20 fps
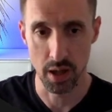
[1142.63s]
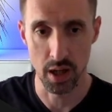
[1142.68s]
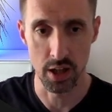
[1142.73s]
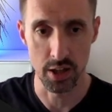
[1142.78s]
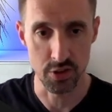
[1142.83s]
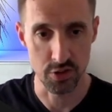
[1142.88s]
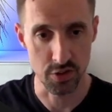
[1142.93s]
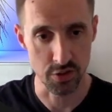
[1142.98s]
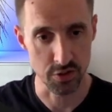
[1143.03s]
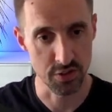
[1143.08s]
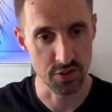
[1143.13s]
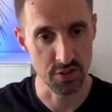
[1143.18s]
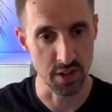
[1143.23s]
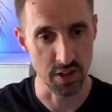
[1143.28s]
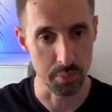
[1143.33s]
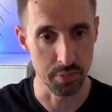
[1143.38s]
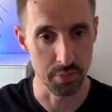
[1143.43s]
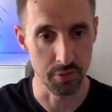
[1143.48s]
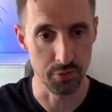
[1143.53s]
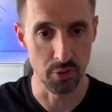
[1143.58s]
I just
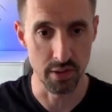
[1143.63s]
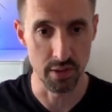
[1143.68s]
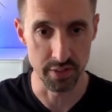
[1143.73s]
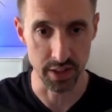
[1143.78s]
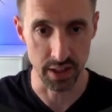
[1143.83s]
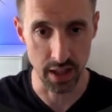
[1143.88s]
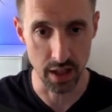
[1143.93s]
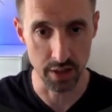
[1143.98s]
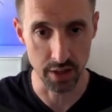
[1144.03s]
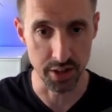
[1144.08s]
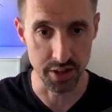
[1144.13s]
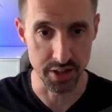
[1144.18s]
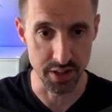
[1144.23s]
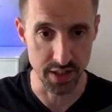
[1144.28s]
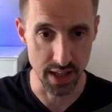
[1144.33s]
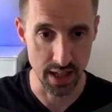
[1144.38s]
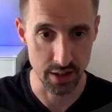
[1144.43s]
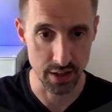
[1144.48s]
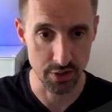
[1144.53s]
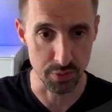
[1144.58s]
said before everything other than
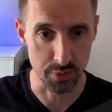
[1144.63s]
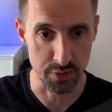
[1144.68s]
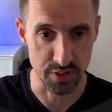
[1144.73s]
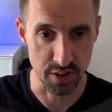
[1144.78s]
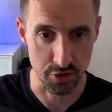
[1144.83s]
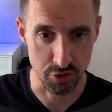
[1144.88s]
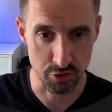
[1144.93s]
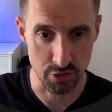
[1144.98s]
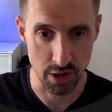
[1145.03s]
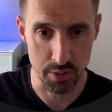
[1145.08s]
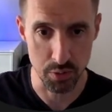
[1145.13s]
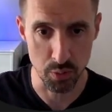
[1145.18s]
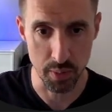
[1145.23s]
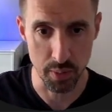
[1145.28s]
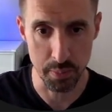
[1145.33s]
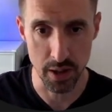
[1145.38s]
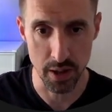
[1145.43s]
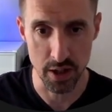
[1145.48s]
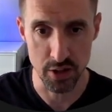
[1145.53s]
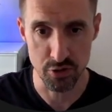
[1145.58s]
that. So I said scrape the
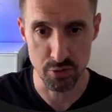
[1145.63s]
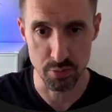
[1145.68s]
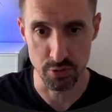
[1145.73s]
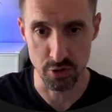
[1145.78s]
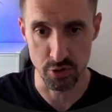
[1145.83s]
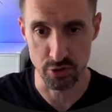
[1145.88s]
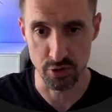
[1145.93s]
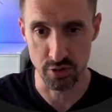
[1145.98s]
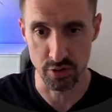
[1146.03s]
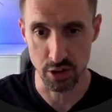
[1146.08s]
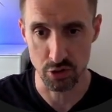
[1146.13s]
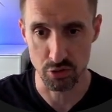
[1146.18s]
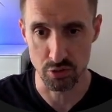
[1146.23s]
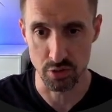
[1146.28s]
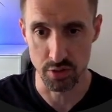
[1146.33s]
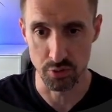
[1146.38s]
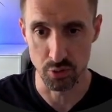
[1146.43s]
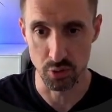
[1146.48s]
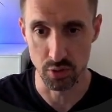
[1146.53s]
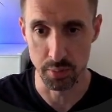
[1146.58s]
web page to produce a
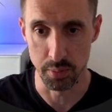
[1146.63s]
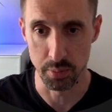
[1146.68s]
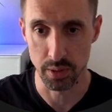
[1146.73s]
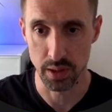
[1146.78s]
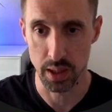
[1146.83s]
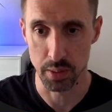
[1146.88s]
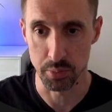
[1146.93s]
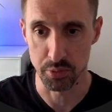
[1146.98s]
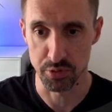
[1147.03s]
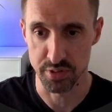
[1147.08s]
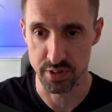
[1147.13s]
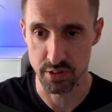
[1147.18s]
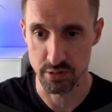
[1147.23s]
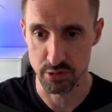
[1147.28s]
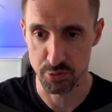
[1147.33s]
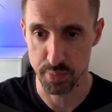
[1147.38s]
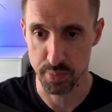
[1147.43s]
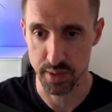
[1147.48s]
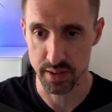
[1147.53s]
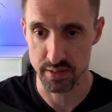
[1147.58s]
dictionary of all input labels and their
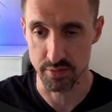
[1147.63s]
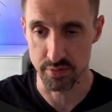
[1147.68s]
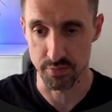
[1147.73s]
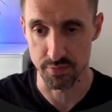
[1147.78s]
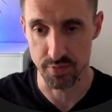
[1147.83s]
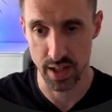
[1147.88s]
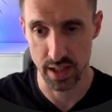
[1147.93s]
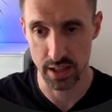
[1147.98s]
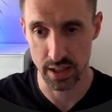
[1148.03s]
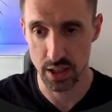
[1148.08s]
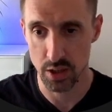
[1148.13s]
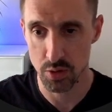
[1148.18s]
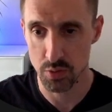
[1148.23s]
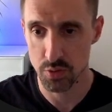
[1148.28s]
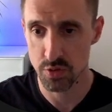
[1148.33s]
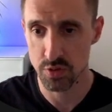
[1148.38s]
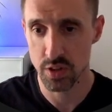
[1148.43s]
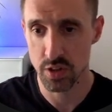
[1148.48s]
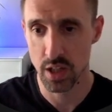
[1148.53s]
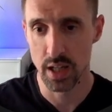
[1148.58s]
respective
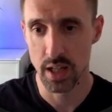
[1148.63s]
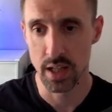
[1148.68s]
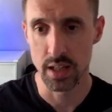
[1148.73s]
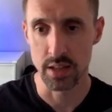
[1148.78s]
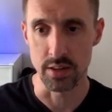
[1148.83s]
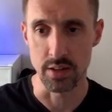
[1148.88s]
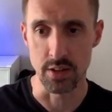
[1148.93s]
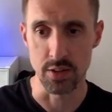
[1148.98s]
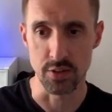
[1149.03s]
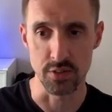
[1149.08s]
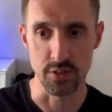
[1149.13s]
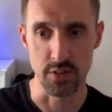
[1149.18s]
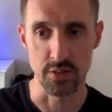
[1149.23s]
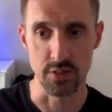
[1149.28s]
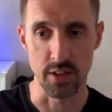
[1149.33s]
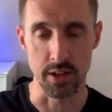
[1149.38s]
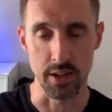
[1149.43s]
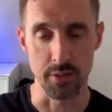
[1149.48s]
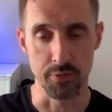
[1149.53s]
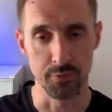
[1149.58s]
values. This is
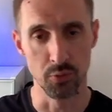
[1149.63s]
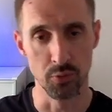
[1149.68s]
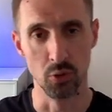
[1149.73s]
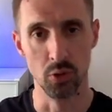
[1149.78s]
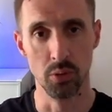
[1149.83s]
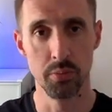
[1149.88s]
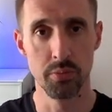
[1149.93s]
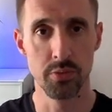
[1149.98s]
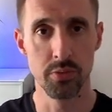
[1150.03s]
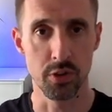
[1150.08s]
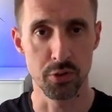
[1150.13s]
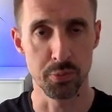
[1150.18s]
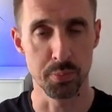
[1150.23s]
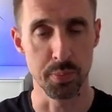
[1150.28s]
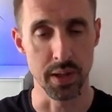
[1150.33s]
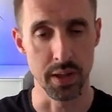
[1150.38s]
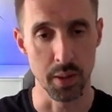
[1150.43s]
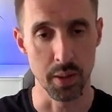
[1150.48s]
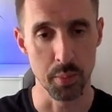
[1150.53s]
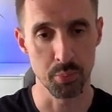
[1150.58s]
a form that's
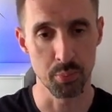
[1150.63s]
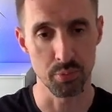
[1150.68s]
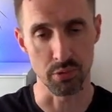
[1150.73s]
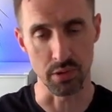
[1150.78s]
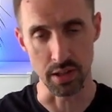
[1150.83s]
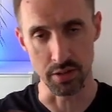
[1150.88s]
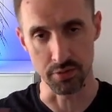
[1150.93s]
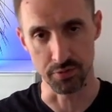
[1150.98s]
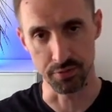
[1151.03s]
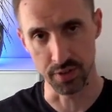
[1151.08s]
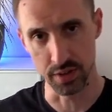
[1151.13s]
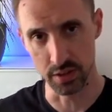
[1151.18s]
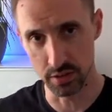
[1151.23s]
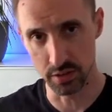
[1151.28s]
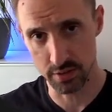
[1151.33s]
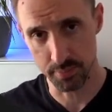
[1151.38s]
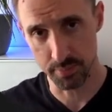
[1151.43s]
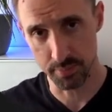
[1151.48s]
been pre-filled.